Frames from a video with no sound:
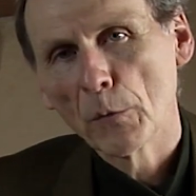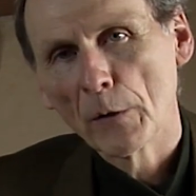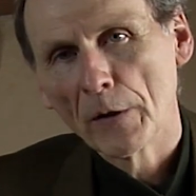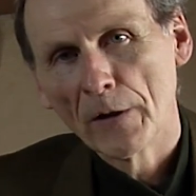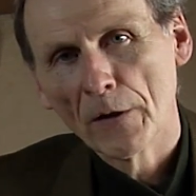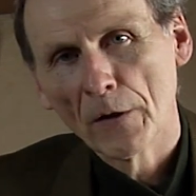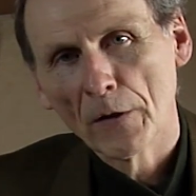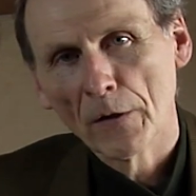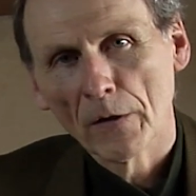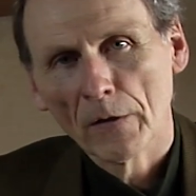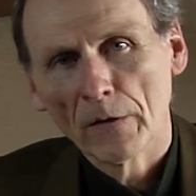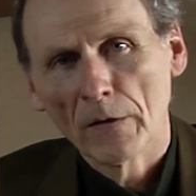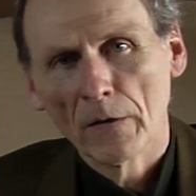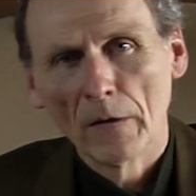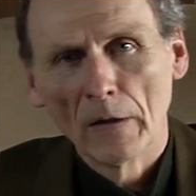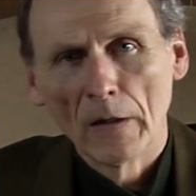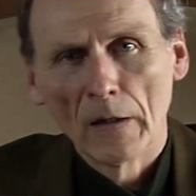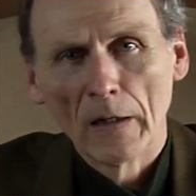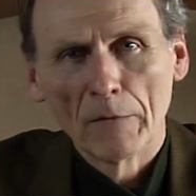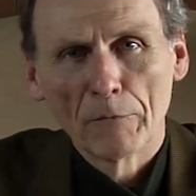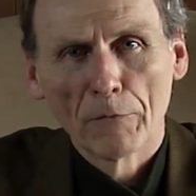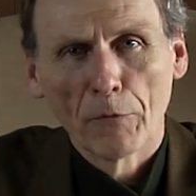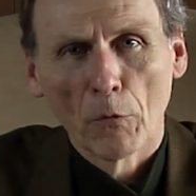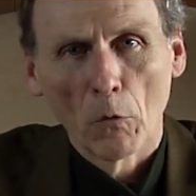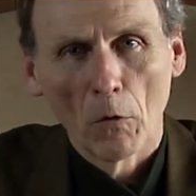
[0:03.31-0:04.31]
We're here
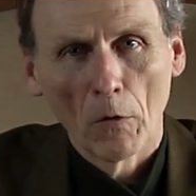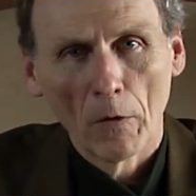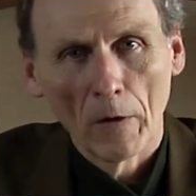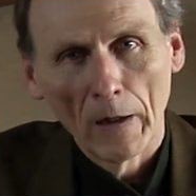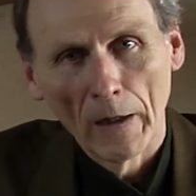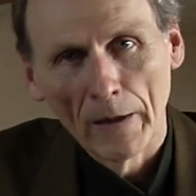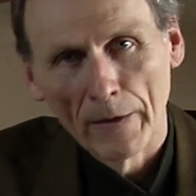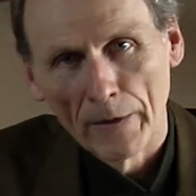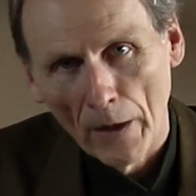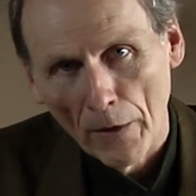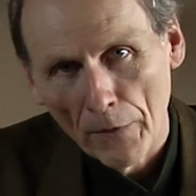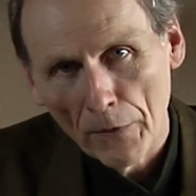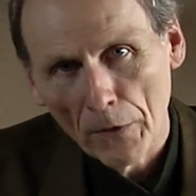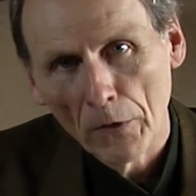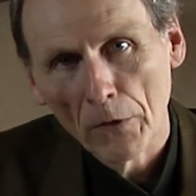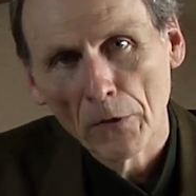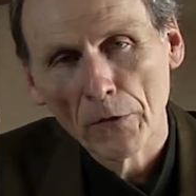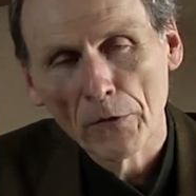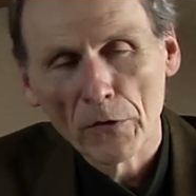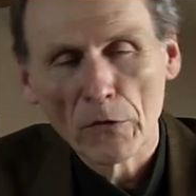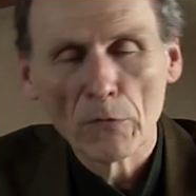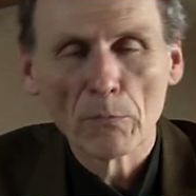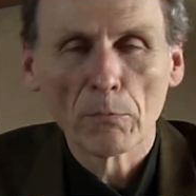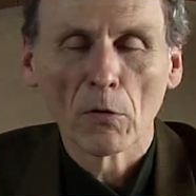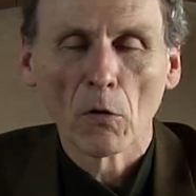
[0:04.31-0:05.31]
for another new